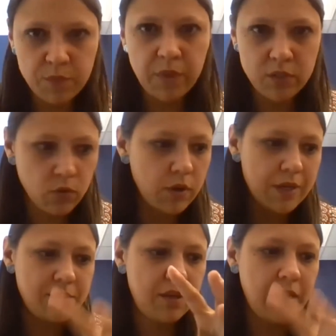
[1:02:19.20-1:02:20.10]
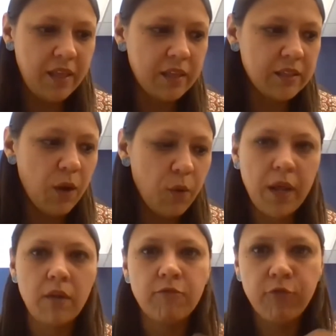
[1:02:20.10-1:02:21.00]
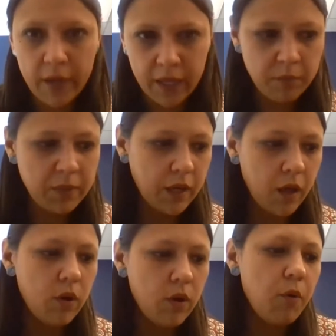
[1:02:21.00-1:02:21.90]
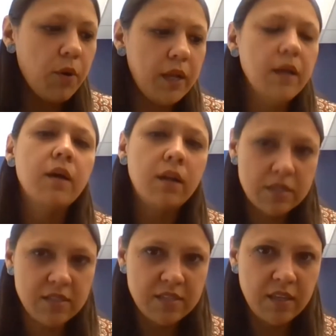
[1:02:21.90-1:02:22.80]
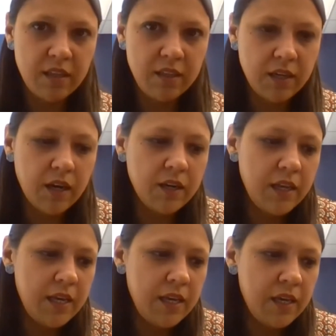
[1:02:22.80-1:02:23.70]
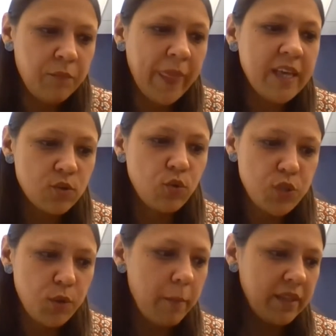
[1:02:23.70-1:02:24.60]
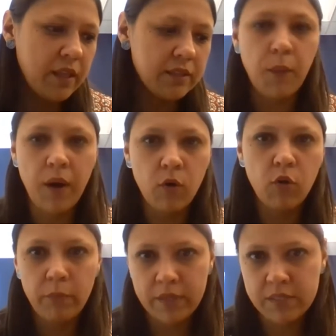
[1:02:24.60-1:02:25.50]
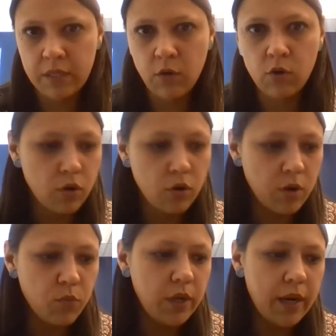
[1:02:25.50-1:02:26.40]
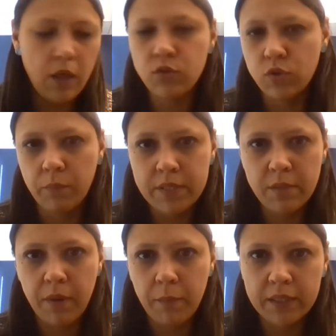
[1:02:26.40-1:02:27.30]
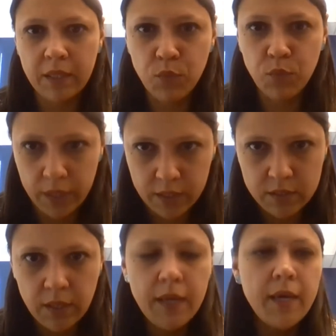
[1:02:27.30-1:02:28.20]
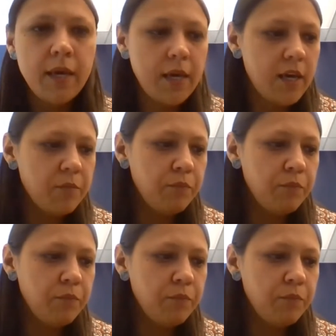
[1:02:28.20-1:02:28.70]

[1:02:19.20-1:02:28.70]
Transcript: according to which within people in labor age out of the labor market, those who solely work at home